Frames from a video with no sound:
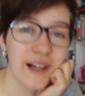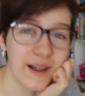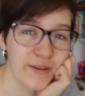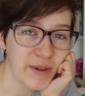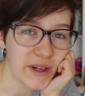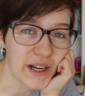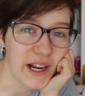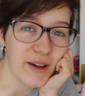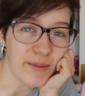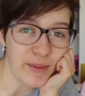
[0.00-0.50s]

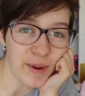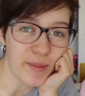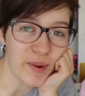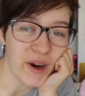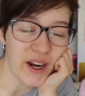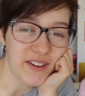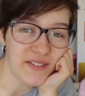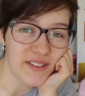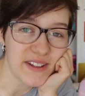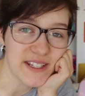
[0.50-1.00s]
I'm gonna have my
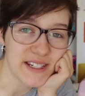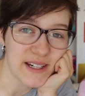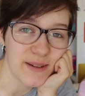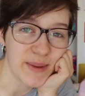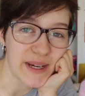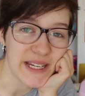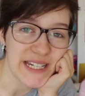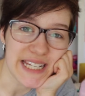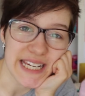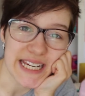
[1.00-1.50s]
breakfast
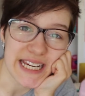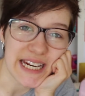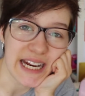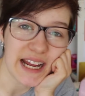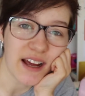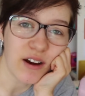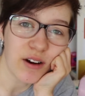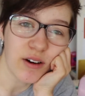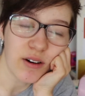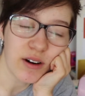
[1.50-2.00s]
and my tea
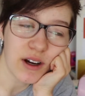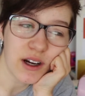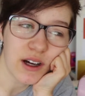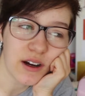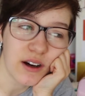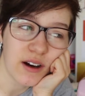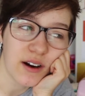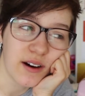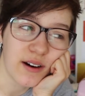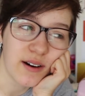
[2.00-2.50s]
now.
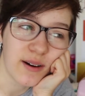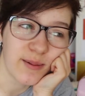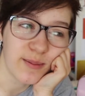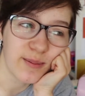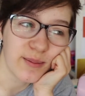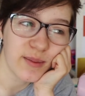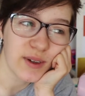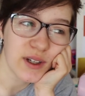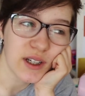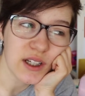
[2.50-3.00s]

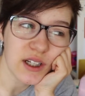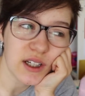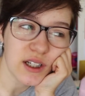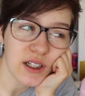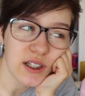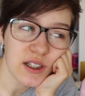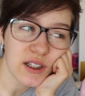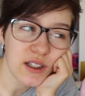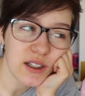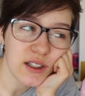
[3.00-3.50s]
I'm
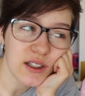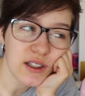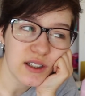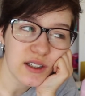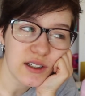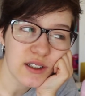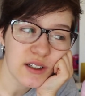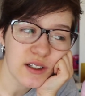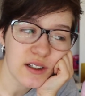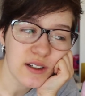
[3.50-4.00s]

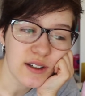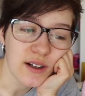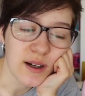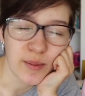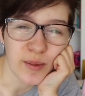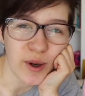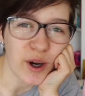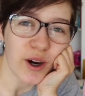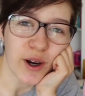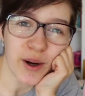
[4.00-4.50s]

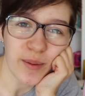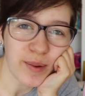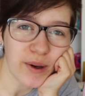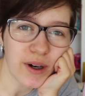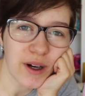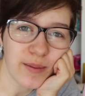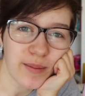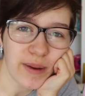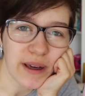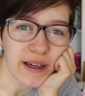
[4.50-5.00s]
not gonna
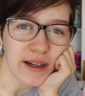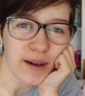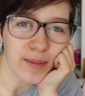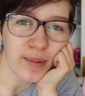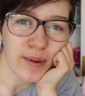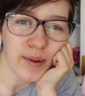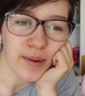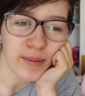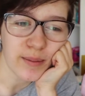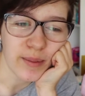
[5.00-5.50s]
put on
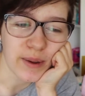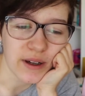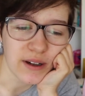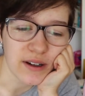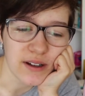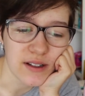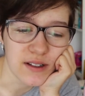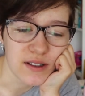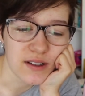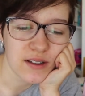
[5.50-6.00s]
makeup
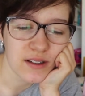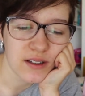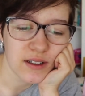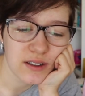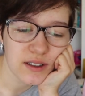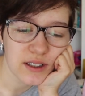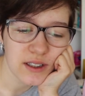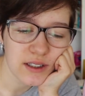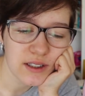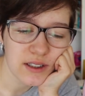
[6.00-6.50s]
because
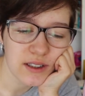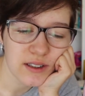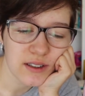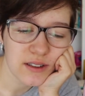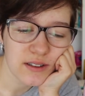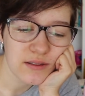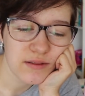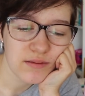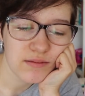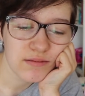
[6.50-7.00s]

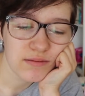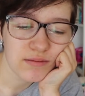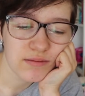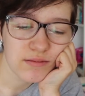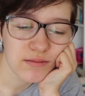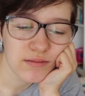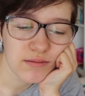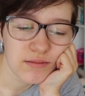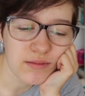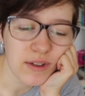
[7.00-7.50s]

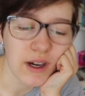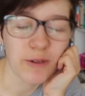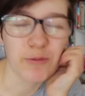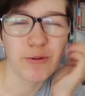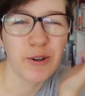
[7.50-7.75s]
I